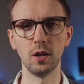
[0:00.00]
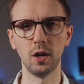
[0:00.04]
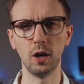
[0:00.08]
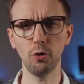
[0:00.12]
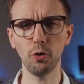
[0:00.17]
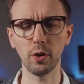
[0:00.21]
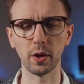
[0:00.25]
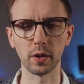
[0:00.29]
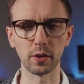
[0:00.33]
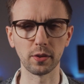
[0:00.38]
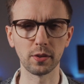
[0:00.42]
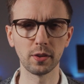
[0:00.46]

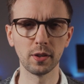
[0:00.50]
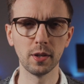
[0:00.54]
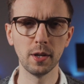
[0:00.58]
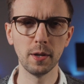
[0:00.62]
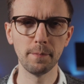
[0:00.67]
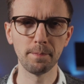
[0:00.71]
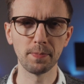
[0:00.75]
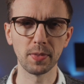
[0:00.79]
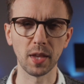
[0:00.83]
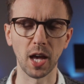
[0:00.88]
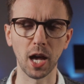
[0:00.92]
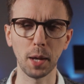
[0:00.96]
Alright,
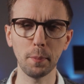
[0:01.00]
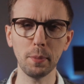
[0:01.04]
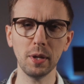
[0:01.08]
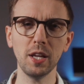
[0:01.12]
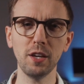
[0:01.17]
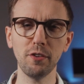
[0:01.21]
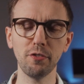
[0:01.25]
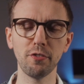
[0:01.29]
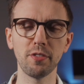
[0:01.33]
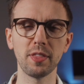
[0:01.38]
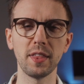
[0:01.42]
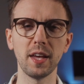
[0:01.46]
I
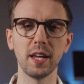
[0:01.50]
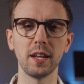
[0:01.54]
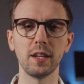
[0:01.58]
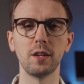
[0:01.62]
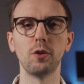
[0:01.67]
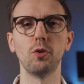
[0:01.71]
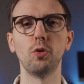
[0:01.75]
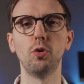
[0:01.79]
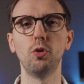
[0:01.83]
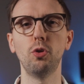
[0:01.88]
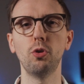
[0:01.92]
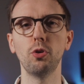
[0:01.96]
believe that
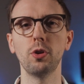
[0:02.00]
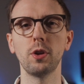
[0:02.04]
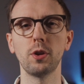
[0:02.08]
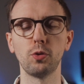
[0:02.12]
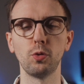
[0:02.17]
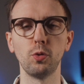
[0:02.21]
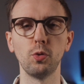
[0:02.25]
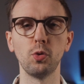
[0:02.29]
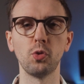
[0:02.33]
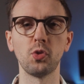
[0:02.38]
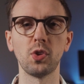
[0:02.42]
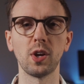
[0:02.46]
in order
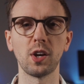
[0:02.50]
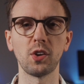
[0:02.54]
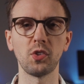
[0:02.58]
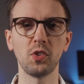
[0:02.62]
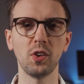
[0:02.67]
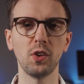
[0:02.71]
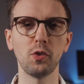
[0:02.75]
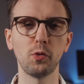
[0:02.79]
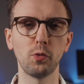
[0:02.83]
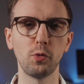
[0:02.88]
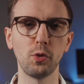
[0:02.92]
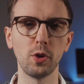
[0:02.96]
to
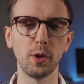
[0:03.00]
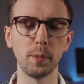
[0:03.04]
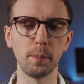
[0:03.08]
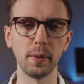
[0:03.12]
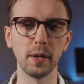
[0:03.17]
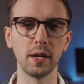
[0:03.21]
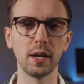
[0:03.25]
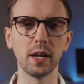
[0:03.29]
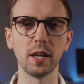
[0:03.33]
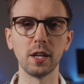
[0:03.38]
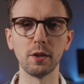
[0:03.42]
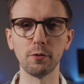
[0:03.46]
successfully
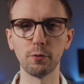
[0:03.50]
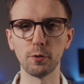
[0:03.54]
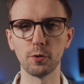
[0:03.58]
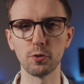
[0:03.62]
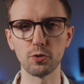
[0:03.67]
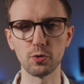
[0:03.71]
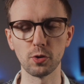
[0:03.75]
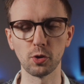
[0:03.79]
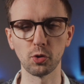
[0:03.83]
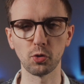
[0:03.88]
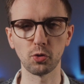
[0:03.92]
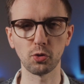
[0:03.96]
pick
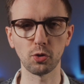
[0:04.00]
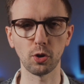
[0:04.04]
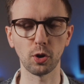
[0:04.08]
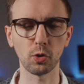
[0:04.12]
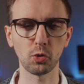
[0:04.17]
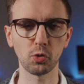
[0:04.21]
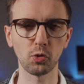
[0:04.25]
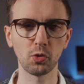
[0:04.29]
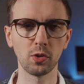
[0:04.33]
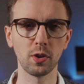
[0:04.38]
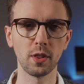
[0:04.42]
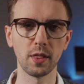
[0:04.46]
individual
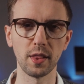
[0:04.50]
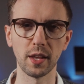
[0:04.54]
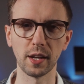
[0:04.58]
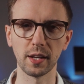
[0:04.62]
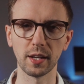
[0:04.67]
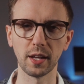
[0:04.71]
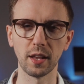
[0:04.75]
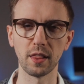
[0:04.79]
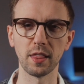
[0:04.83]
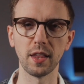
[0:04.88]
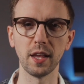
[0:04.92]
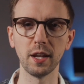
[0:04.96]
stocks that
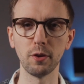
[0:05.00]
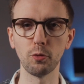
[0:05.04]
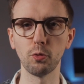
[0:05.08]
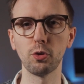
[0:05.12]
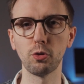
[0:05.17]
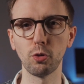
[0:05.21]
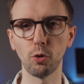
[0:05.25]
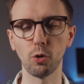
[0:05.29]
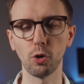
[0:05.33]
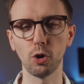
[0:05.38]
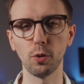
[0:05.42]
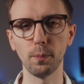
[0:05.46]
can then
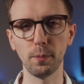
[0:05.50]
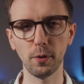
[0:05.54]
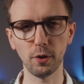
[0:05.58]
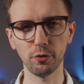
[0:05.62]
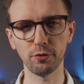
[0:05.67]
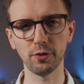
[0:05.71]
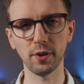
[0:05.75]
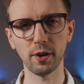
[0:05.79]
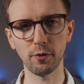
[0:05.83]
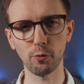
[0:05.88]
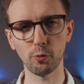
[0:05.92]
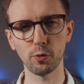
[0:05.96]
return
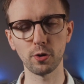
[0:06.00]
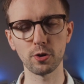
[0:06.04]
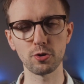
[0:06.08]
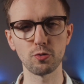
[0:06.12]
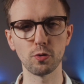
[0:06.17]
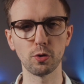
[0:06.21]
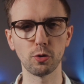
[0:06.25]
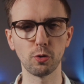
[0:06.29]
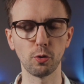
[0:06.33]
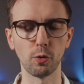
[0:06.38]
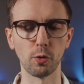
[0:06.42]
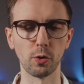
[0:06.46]
above average
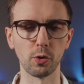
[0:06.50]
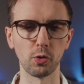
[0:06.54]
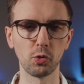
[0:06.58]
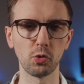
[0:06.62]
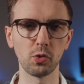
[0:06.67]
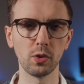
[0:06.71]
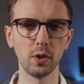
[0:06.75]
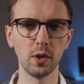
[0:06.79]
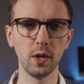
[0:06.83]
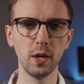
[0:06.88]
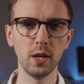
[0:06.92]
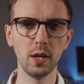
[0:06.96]

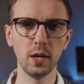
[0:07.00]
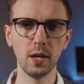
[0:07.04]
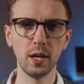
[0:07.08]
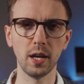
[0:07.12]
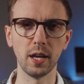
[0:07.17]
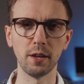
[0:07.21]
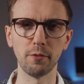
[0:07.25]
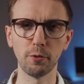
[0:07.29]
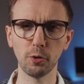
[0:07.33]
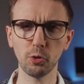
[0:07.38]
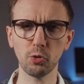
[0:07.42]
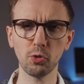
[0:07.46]
returns,
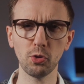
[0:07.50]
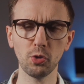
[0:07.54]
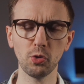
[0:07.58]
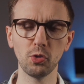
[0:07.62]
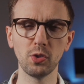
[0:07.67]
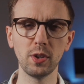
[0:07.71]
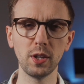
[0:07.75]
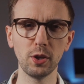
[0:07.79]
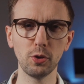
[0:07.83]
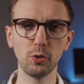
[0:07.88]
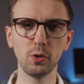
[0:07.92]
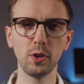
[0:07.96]

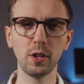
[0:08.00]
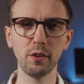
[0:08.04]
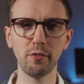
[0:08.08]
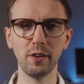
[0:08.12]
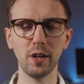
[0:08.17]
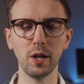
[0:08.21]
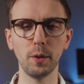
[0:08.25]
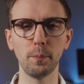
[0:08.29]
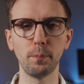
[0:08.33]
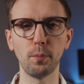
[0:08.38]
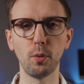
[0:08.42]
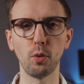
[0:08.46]
investors need to
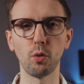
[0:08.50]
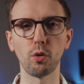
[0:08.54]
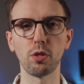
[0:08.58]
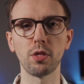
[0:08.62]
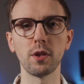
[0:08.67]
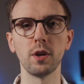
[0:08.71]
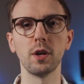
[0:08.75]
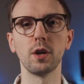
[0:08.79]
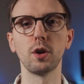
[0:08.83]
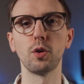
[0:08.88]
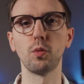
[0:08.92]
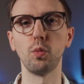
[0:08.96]
develop both
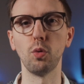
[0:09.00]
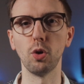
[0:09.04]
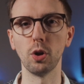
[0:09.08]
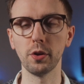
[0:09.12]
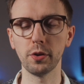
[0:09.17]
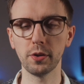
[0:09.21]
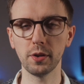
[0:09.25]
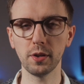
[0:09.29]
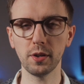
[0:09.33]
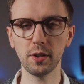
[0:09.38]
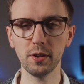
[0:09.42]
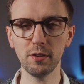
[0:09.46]

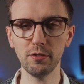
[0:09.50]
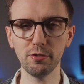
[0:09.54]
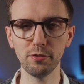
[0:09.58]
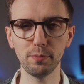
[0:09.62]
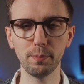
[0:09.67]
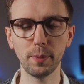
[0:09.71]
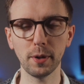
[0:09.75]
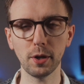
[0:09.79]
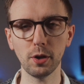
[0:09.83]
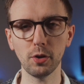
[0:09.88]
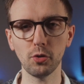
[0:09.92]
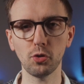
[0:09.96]

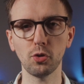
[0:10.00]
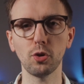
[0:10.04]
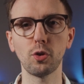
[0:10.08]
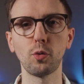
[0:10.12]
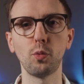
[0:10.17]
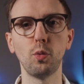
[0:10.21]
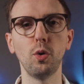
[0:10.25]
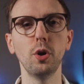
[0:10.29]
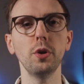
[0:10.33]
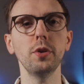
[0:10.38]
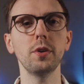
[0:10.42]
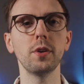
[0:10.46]
qualitative but also
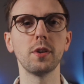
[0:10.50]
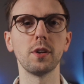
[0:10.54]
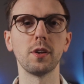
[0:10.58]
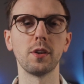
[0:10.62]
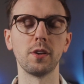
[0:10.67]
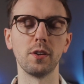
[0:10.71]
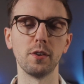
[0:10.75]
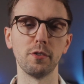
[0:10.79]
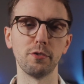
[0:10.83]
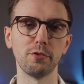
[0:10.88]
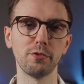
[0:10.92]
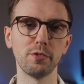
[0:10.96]

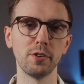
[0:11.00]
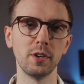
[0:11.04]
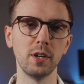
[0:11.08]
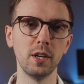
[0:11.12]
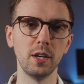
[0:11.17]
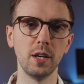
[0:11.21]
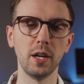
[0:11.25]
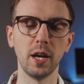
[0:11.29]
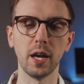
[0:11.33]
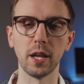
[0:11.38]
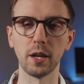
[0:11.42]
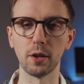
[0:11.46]
quantitative
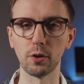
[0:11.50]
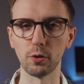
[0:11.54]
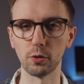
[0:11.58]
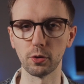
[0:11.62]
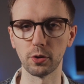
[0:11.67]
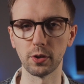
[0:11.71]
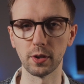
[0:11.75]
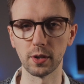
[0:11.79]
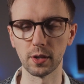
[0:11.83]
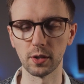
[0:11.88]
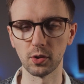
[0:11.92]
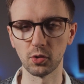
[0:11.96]

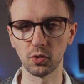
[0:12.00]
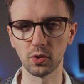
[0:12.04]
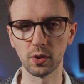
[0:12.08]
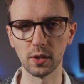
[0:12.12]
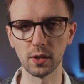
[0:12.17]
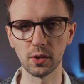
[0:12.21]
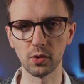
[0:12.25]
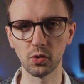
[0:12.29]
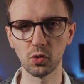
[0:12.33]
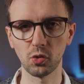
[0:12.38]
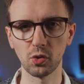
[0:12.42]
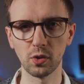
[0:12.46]
analytical
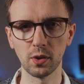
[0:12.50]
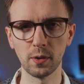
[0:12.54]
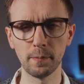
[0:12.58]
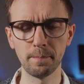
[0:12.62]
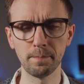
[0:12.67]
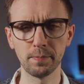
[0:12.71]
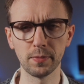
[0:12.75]
skills.